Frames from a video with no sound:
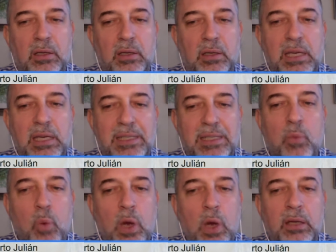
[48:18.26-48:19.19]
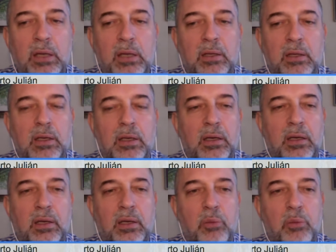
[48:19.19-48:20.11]
someone that
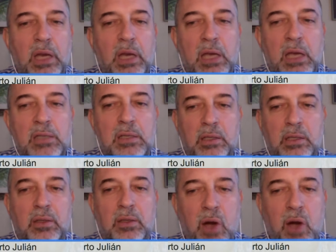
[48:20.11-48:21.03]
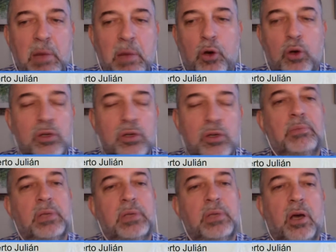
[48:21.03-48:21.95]
dominates the drama concepts
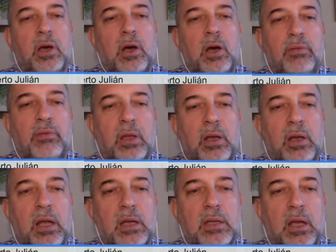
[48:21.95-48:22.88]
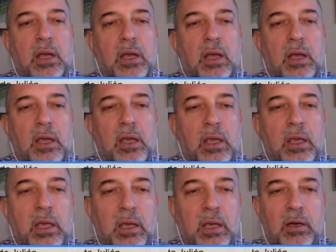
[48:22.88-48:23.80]
of the class. He
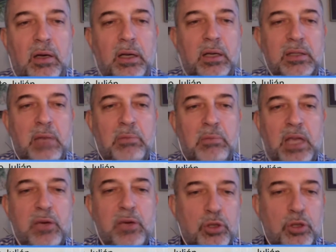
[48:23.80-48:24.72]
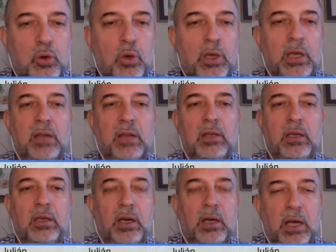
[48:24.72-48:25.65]
sometimes was looking at
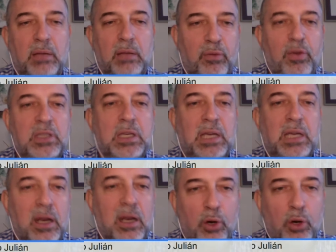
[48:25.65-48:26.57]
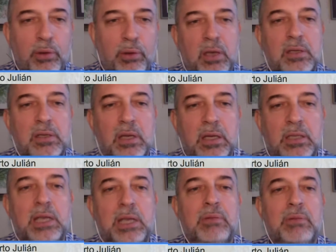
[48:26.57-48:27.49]
the physical audience, and
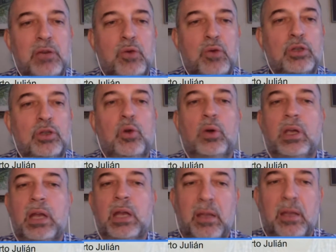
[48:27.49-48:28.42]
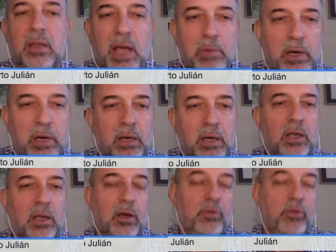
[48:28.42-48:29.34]
sometimes was looking at the camera. Of
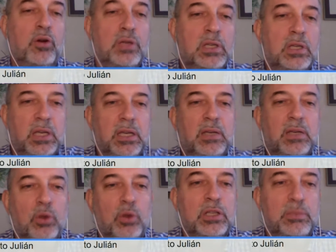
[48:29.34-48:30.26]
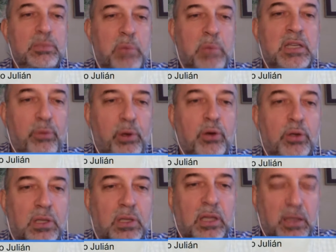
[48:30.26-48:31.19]
course, it was expensive because
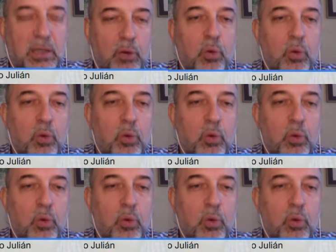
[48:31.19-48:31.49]
there were